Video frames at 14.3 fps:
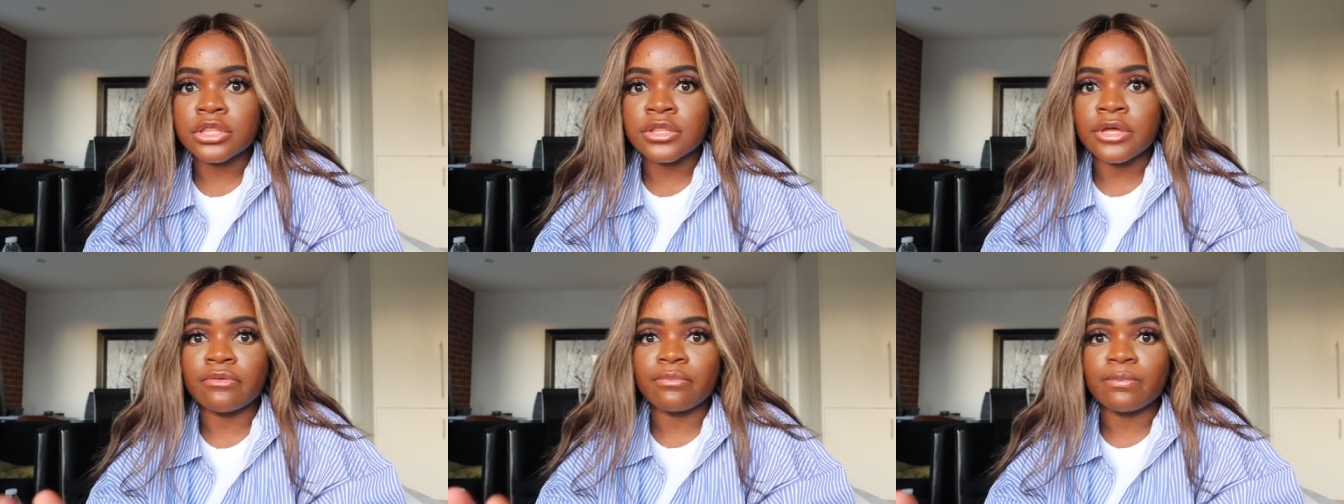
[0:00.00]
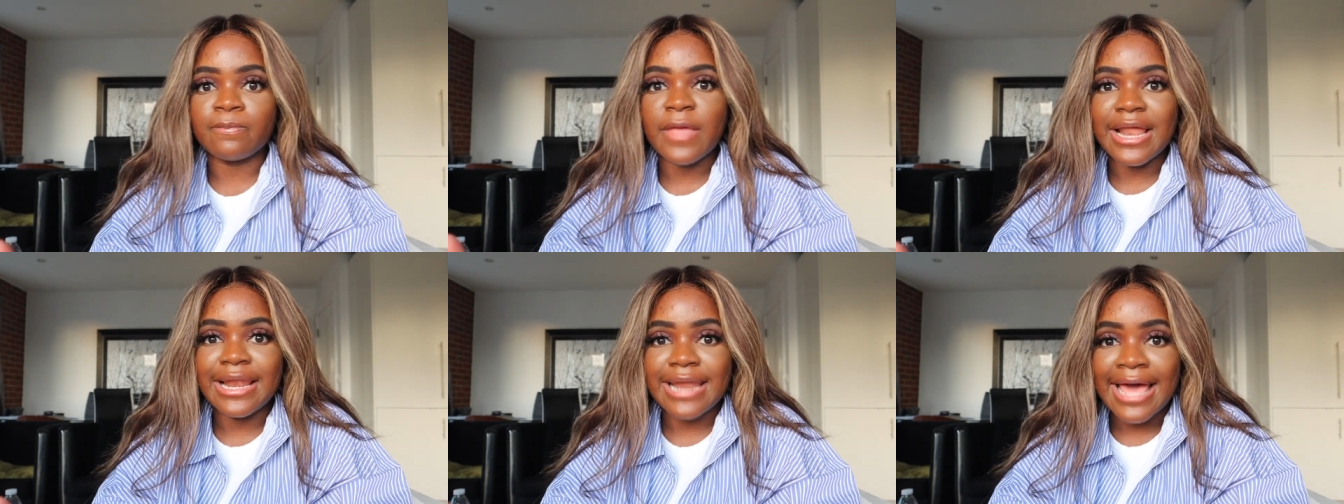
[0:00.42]
The
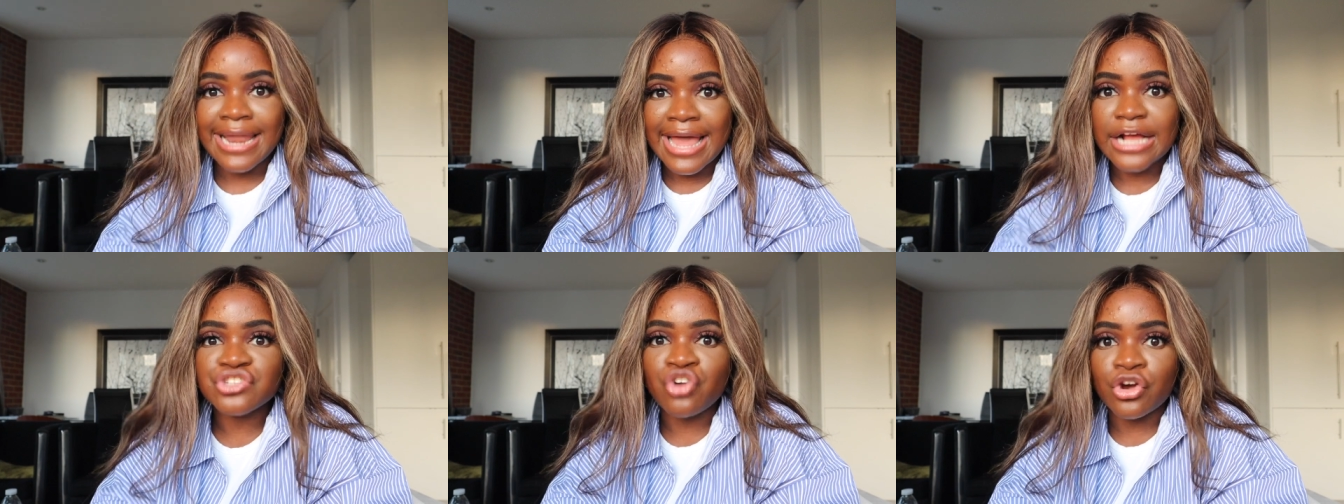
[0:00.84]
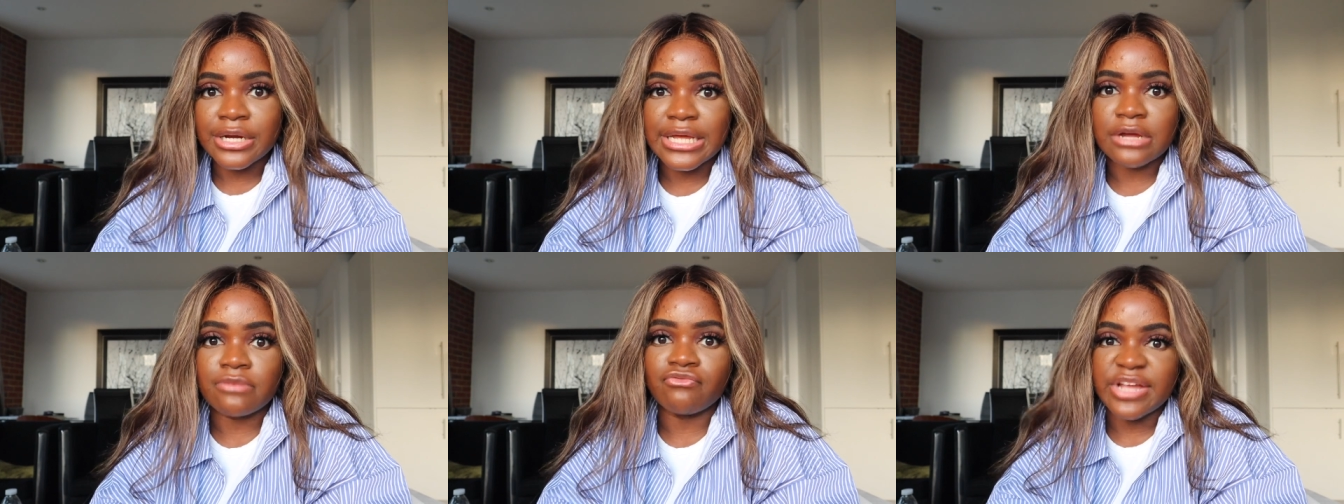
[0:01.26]

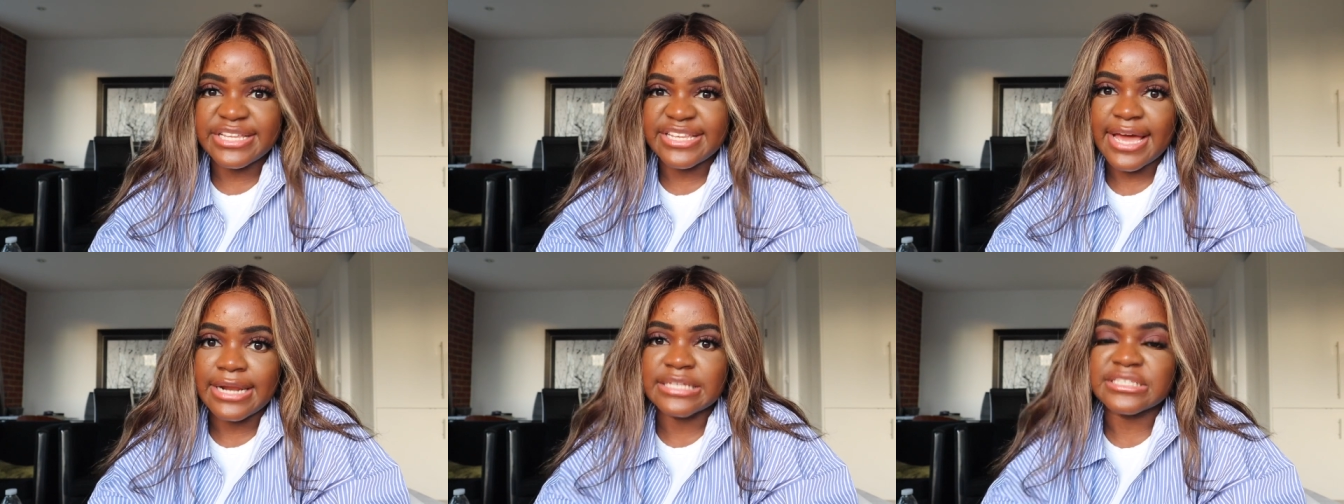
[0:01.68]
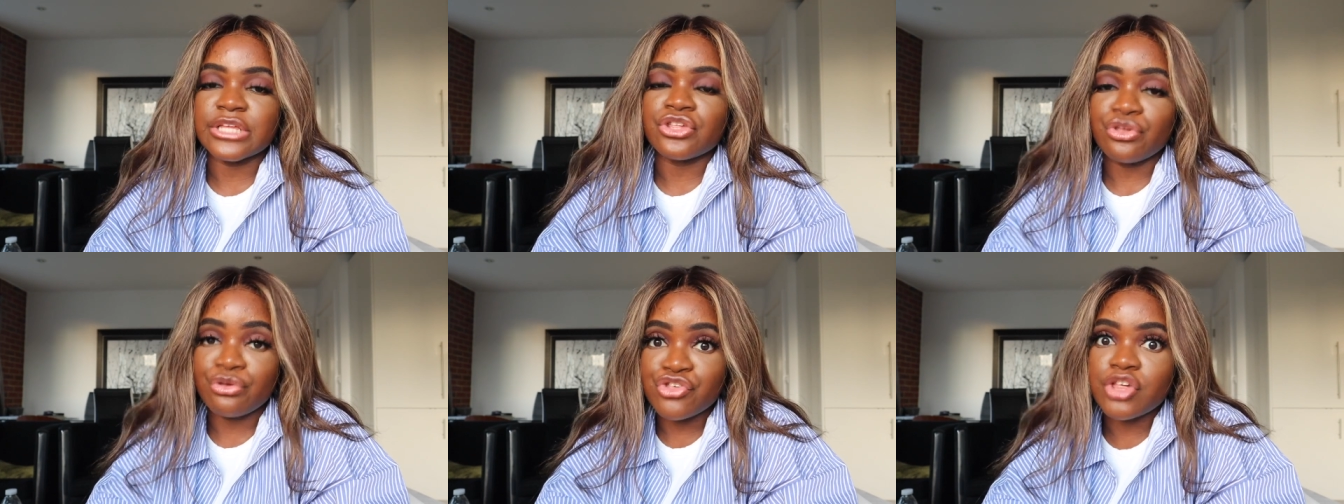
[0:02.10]
electronic retailers that
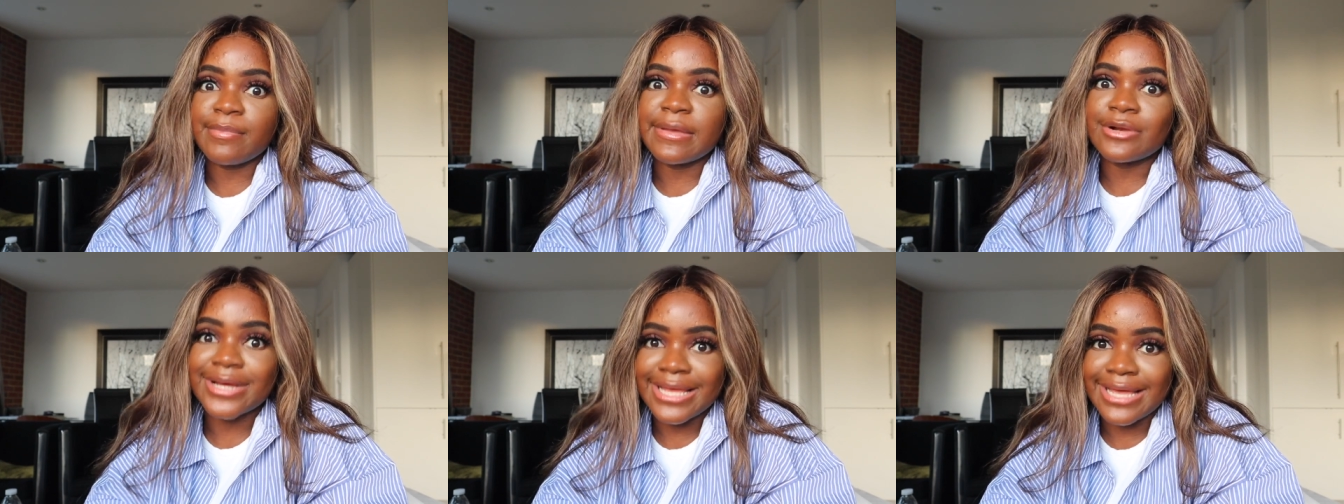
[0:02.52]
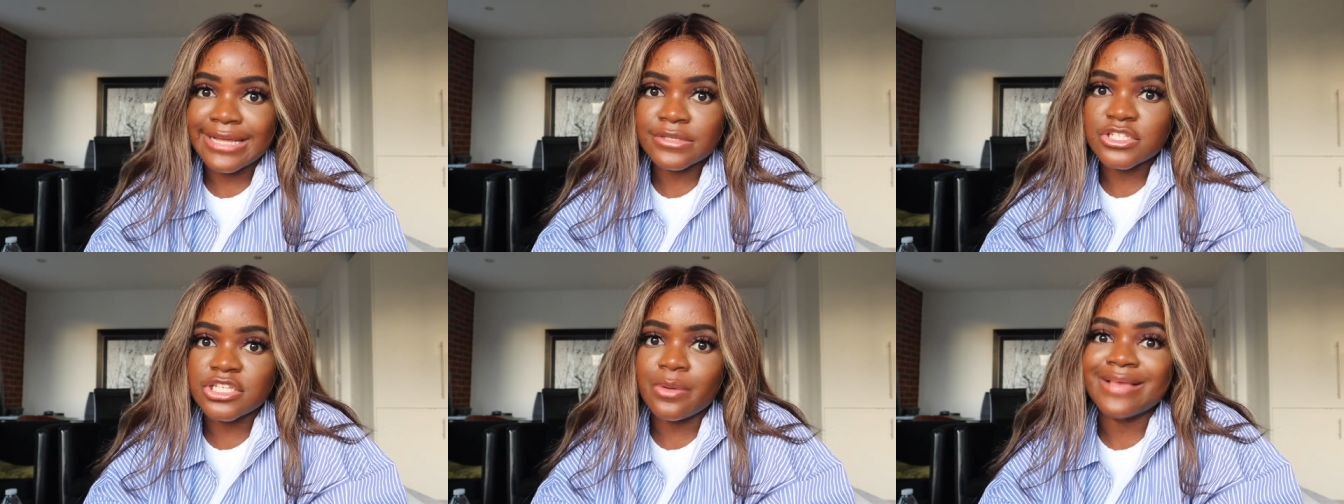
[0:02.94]
you should be looking
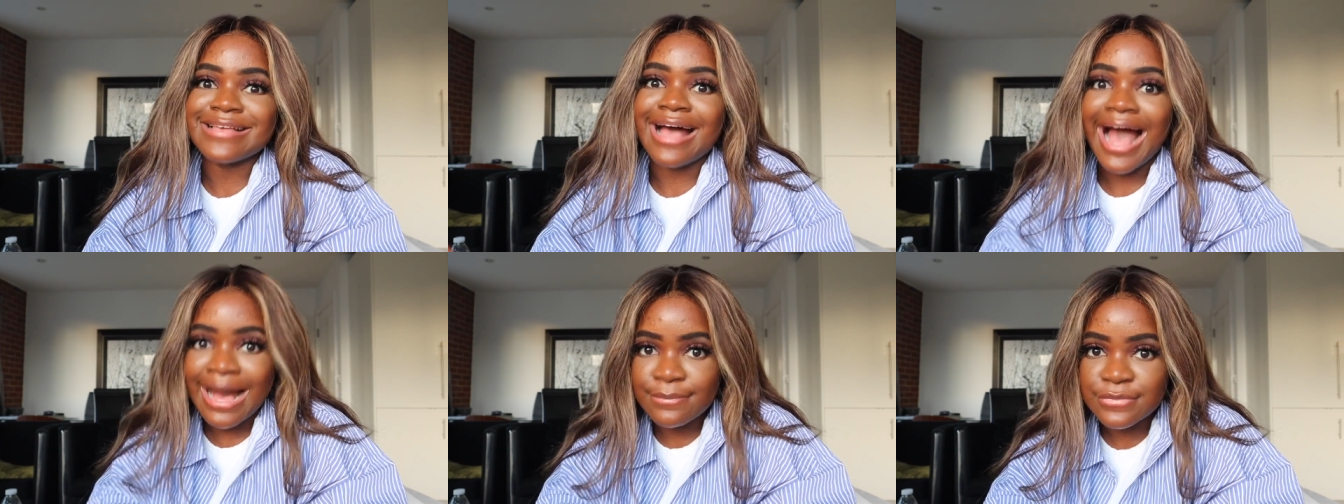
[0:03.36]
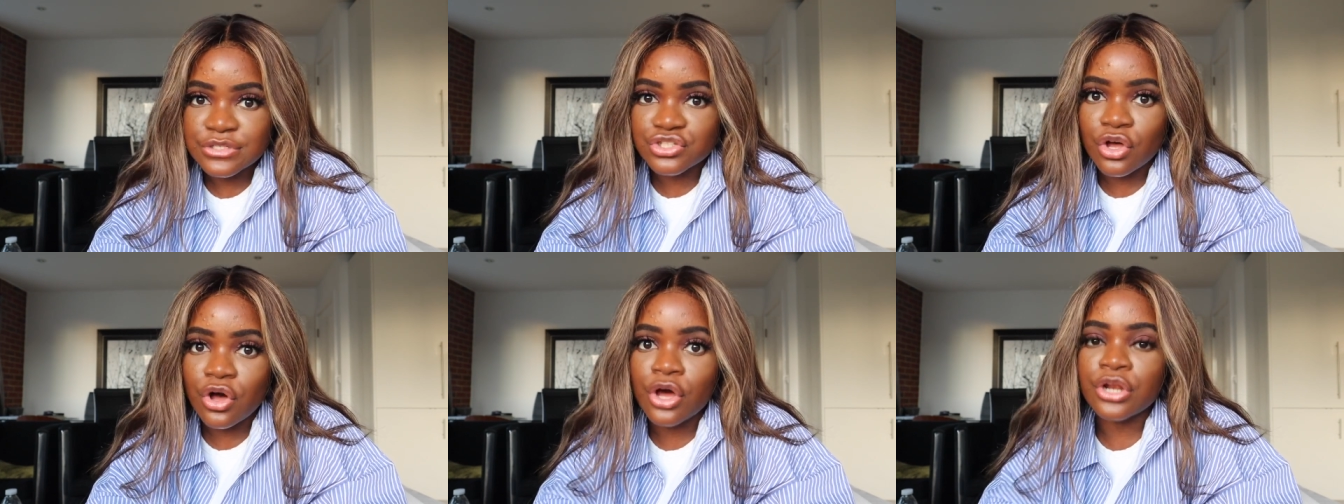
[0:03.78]
into is
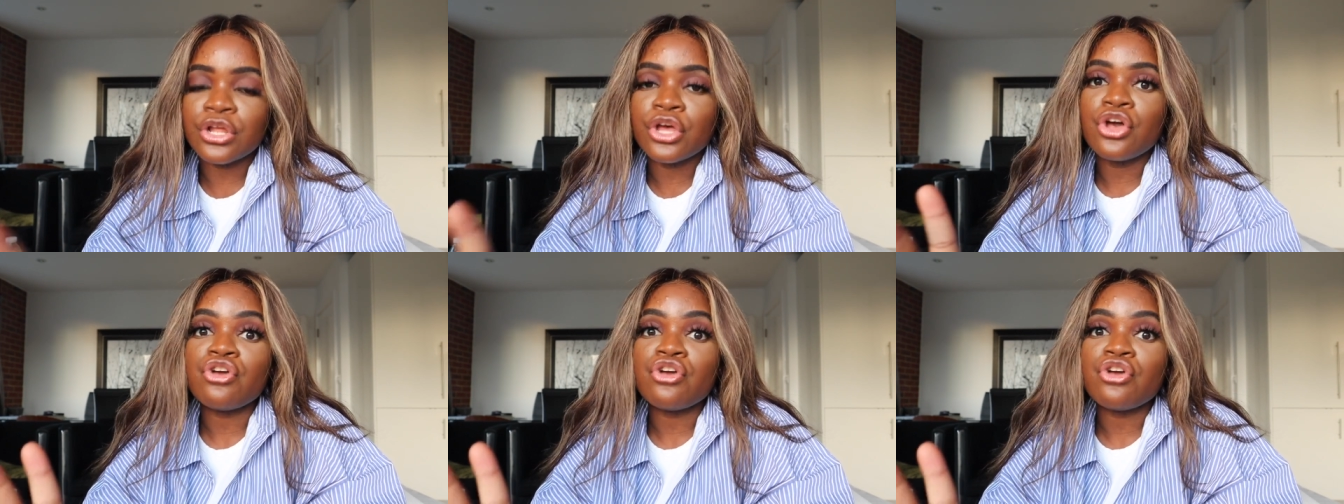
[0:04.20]
Amazon,